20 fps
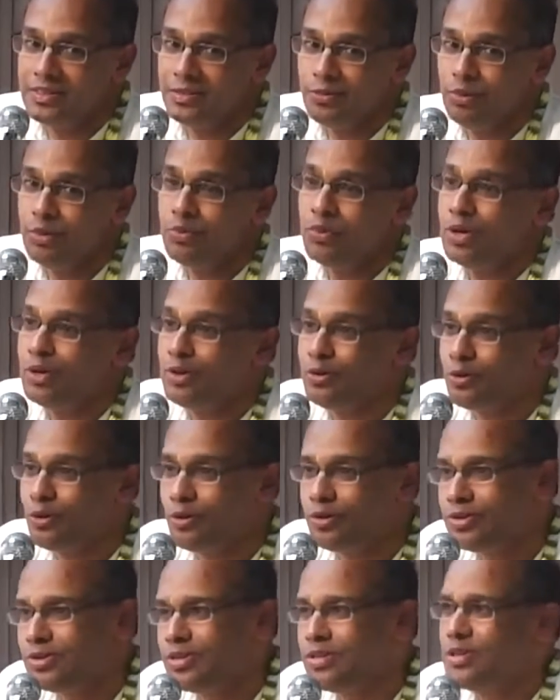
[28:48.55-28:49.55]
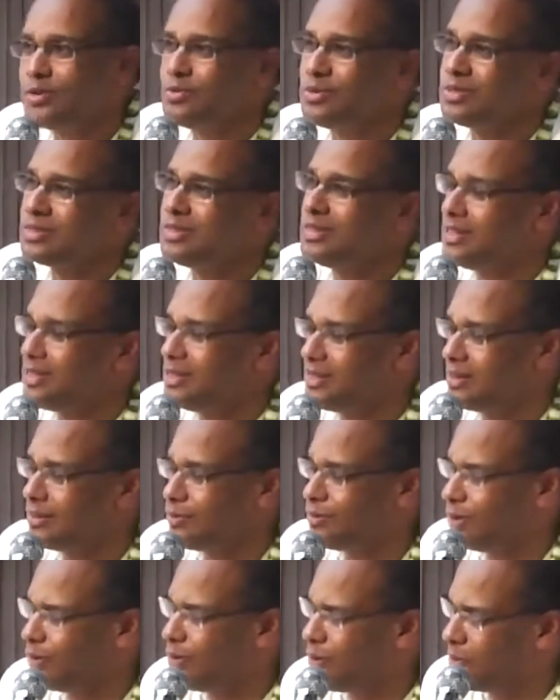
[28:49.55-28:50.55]
We want to continuously hear.
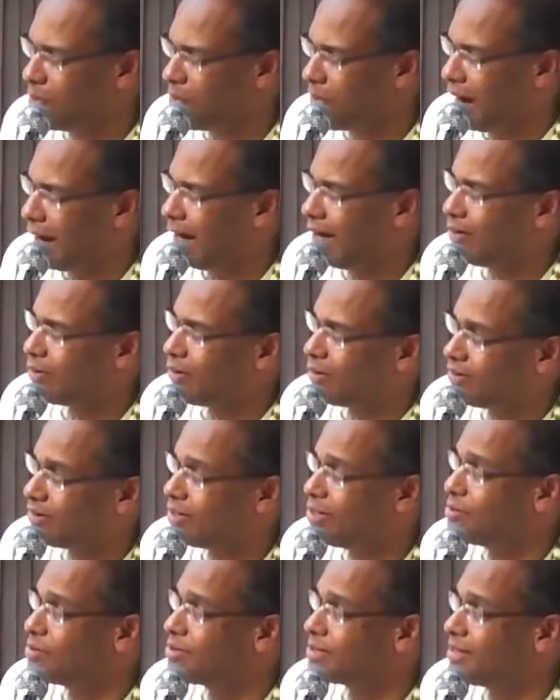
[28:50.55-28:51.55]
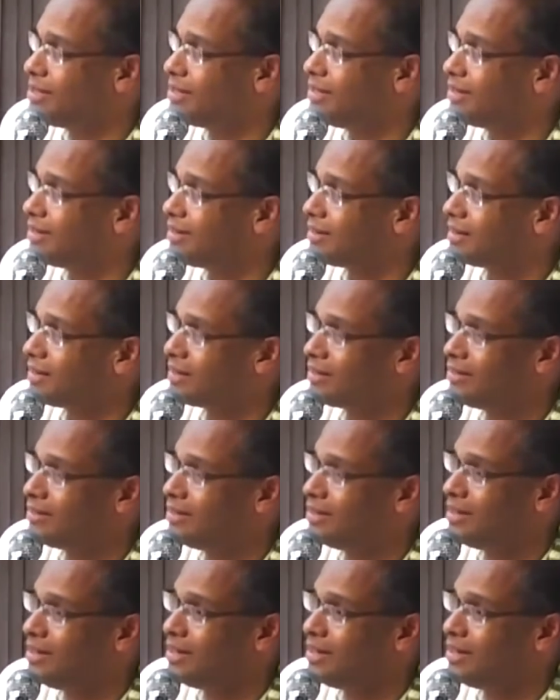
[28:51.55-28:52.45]
We don't mind continuously hearing.